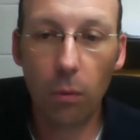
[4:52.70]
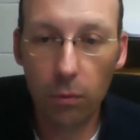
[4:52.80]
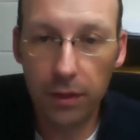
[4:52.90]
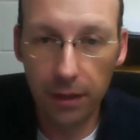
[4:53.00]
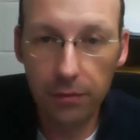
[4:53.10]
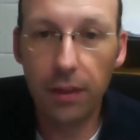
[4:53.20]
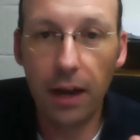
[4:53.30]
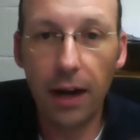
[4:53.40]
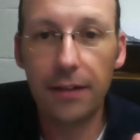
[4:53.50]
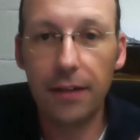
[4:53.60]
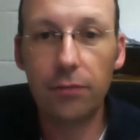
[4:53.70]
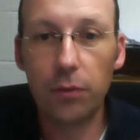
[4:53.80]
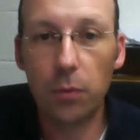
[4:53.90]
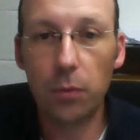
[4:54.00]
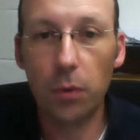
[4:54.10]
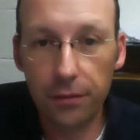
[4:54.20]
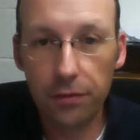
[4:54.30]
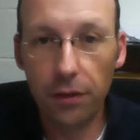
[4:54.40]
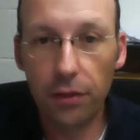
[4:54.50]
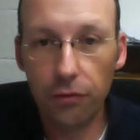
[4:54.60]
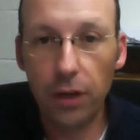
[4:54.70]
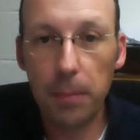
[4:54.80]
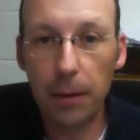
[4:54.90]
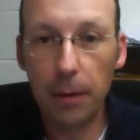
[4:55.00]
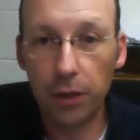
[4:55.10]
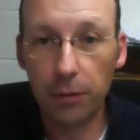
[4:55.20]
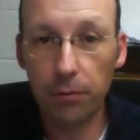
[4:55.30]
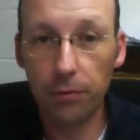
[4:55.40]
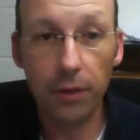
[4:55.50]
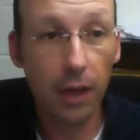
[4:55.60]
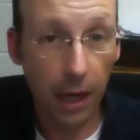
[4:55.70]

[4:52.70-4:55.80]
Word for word: these are the ideas we want. These are the 3 main principles,